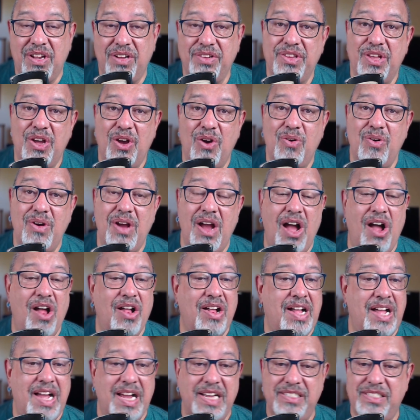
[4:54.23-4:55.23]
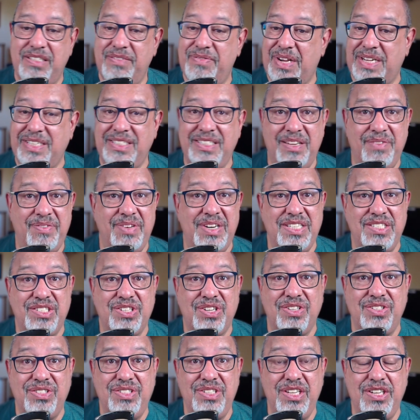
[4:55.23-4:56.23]
although all kinds of activities
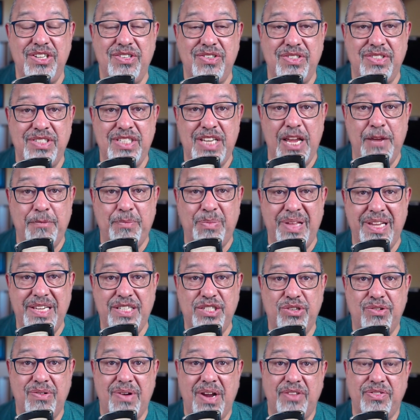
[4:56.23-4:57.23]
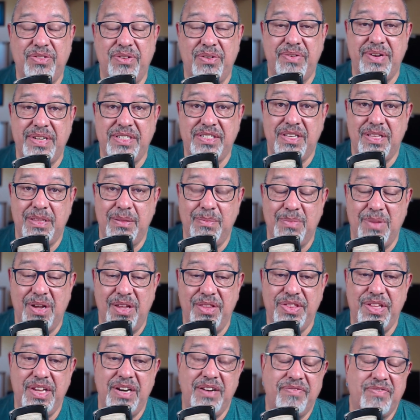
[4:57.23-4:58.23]
continue to take place throughout the rest of the
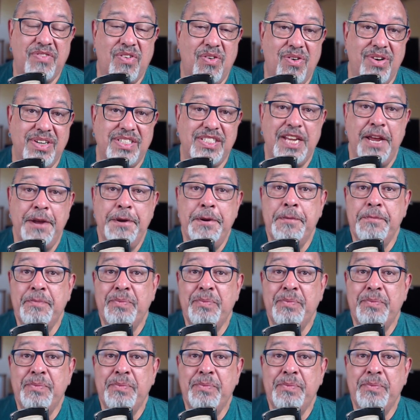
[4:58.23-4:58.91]
month. And of course,